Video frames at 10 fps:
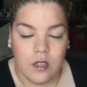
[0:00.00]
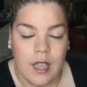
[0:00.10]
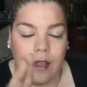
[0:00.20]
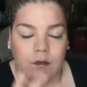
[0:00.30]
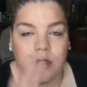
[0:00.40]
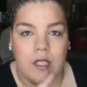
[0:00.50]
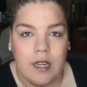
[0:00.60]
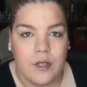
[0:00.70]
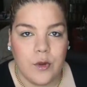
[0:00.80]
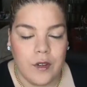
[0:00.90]
Yeah, we'll say
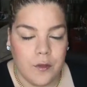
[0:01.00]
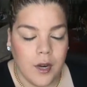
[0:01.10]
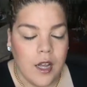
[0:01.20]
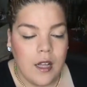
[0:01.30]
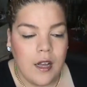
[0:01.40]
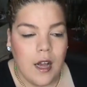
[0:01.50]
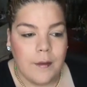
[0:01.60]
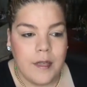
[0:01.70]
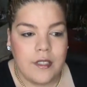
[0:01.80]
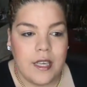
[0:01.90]

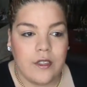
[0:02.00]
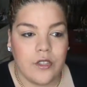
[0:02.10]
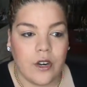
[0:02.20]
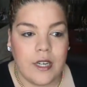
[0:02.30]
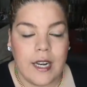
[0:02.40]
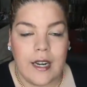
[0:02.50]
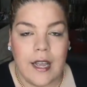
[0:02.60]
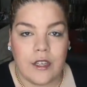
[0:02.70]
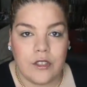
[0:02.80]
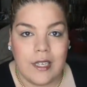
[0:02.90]
9:24. His thing started at
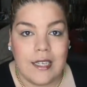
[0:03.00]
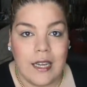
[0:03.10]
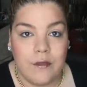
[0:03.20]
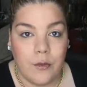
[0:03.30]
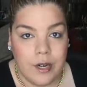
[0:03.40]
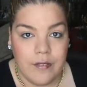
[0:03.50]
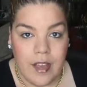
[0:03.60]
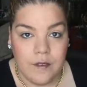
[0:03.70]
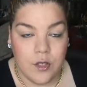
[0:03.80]
actually 9:45.